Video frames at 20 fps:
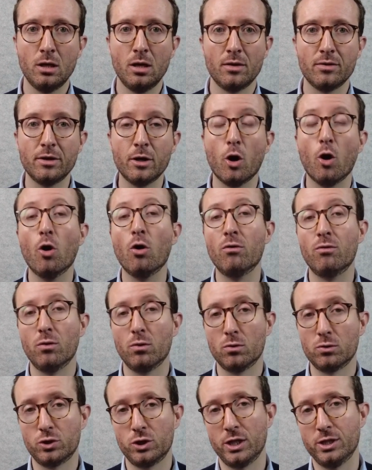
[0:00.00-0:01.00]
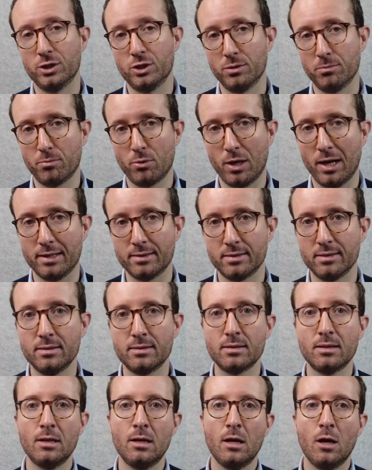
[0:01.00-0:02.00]
the overall change in
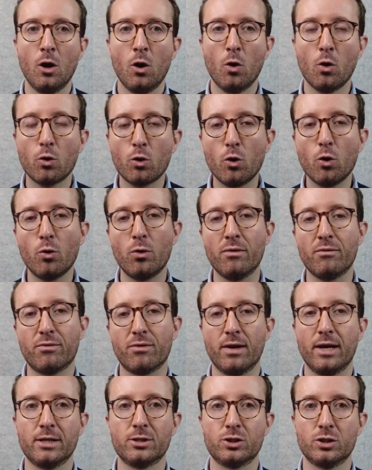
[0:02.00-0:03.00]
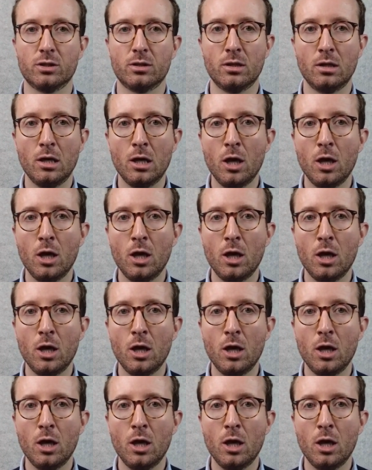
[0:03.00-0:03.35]
prices, or core inflation,